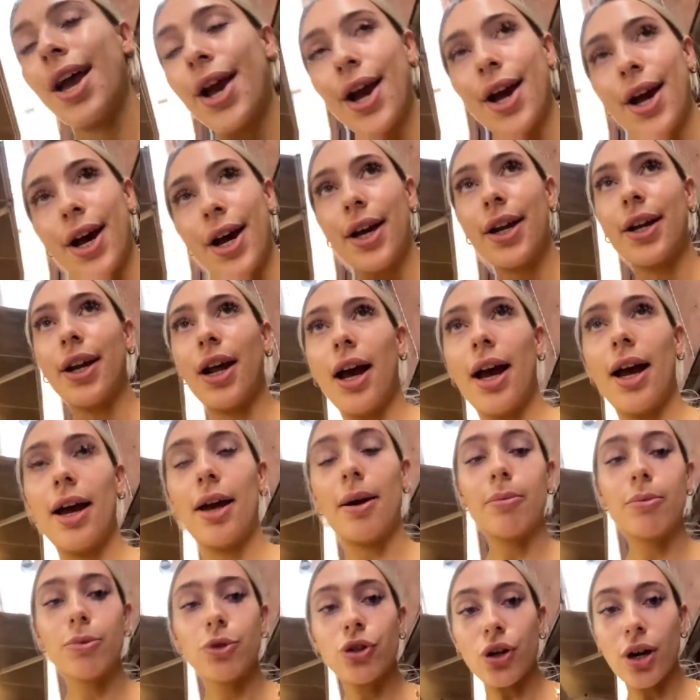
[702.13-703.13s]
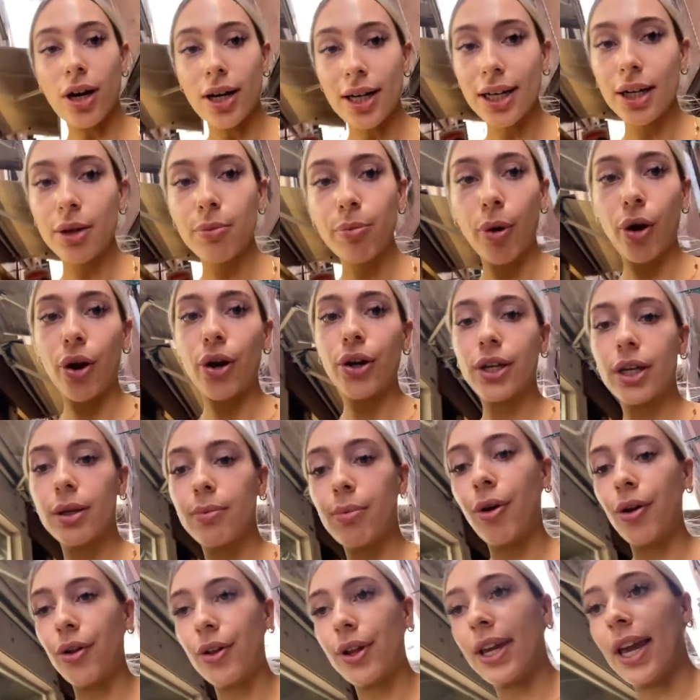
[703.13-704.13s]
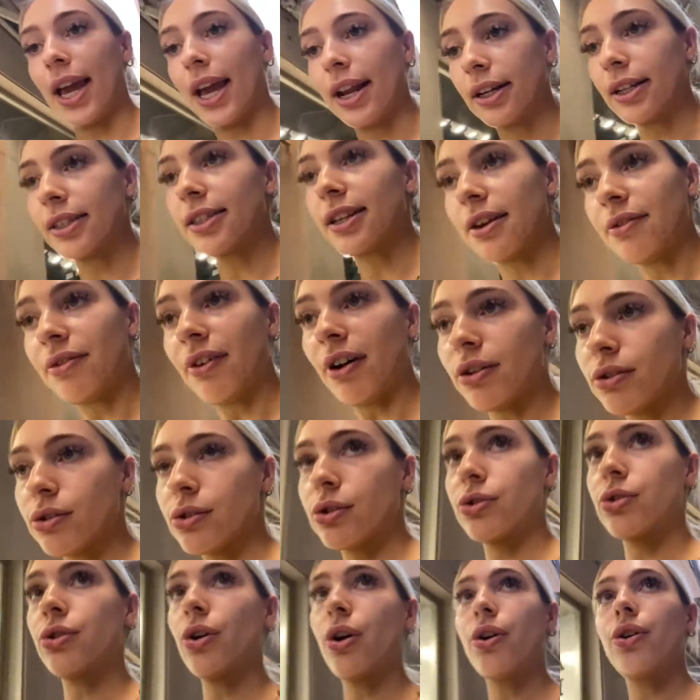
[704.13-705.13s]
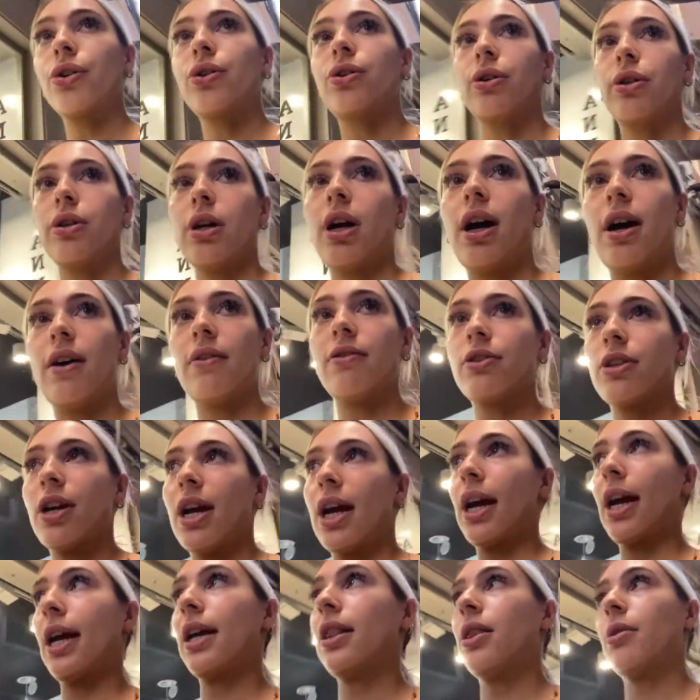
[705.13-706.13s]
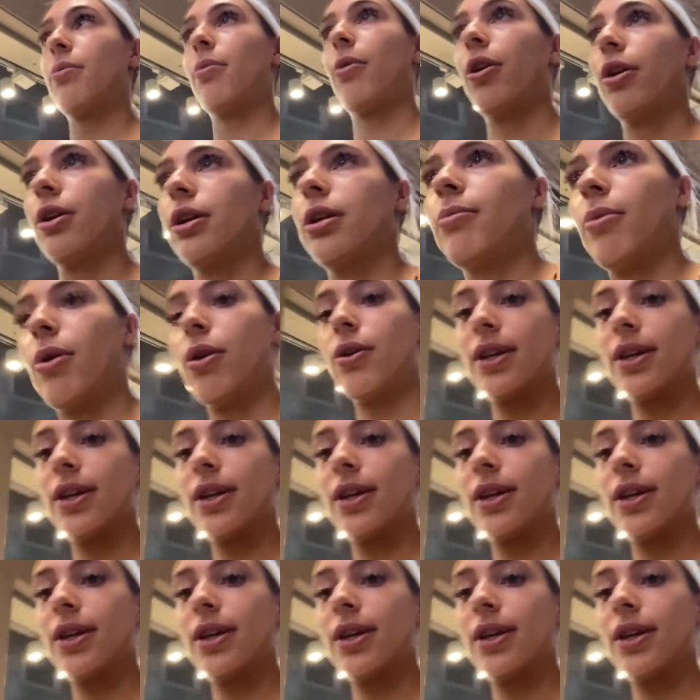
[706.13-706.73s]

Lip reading: And I'm trying to get a pokey bowl again because I felt so good after I had this pokey bowl